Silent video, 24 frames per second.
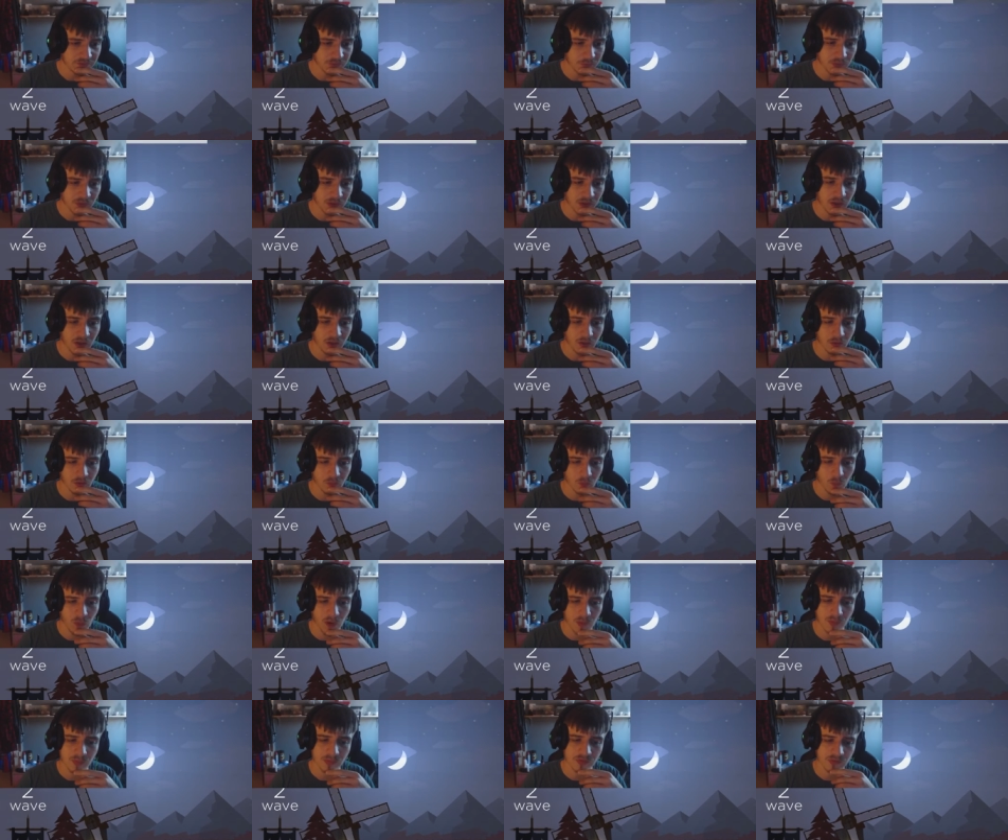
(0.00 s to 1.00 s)
when I unlock
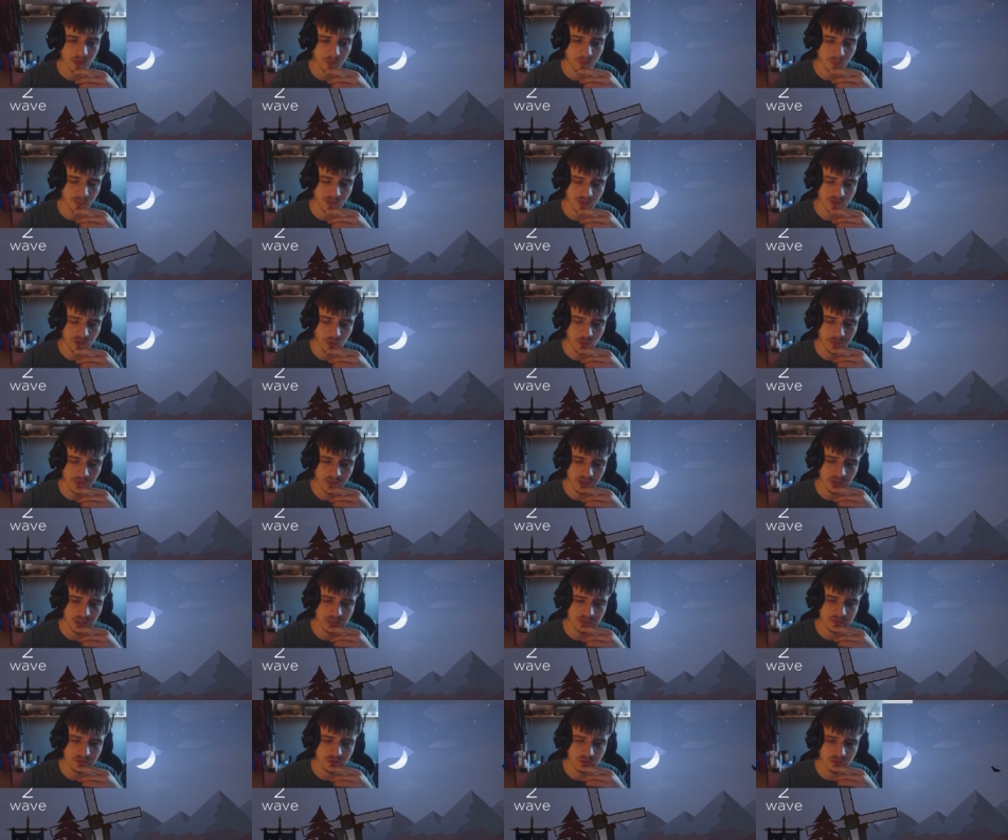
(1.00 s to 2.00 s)
weapons, I'm presuming
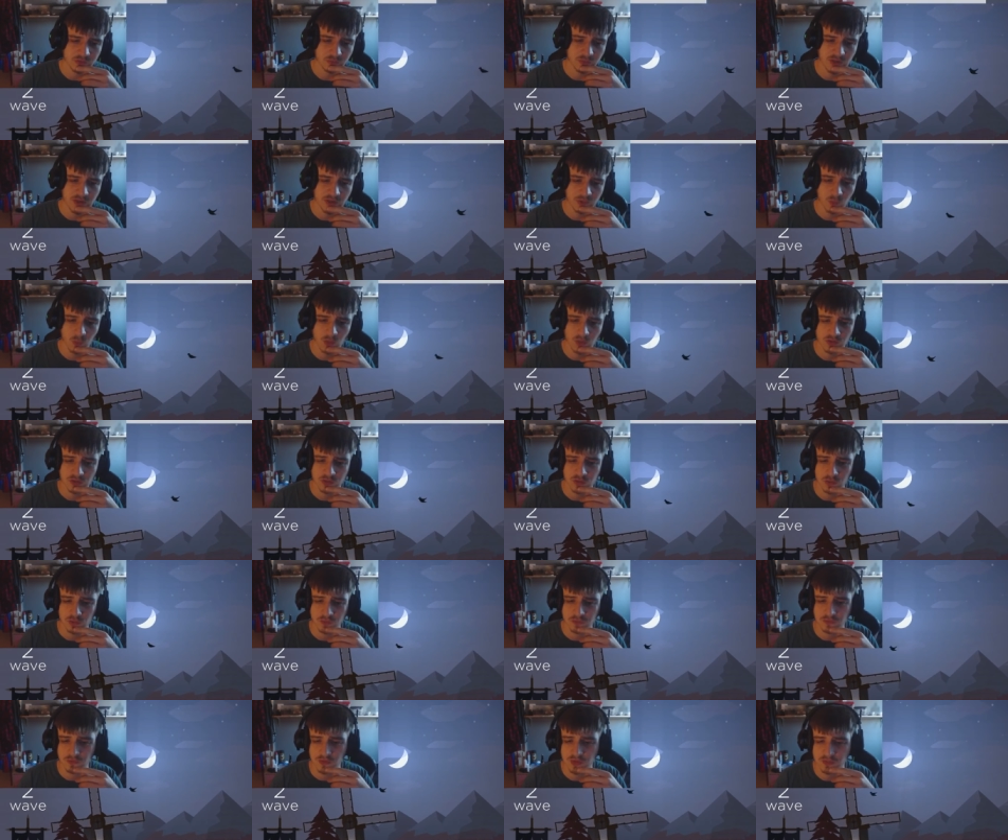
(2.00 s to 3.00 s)
it's just press one, two,
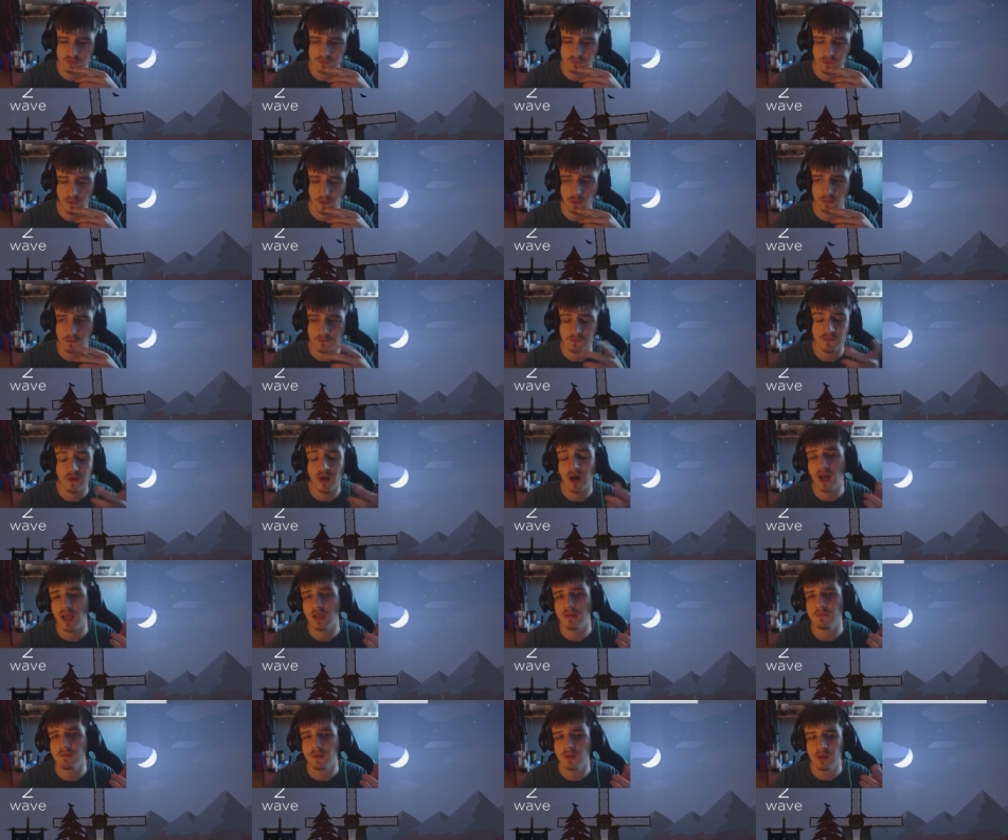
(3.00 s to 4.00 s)
three, four, and
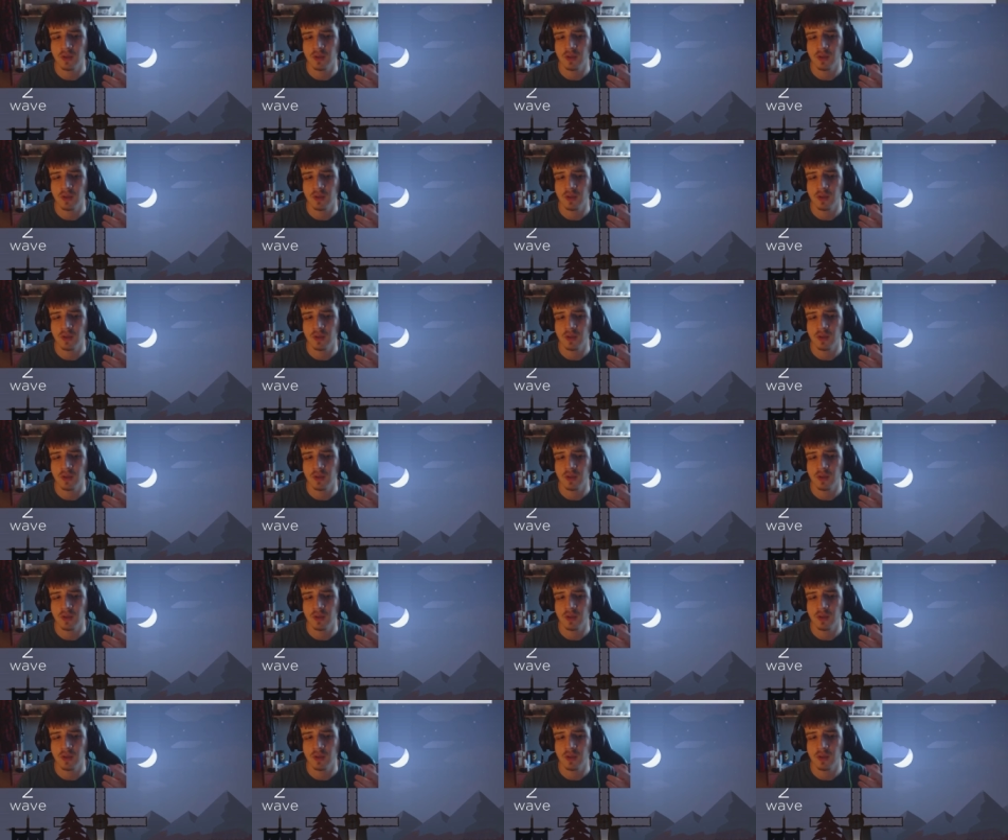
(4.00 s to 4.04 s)
five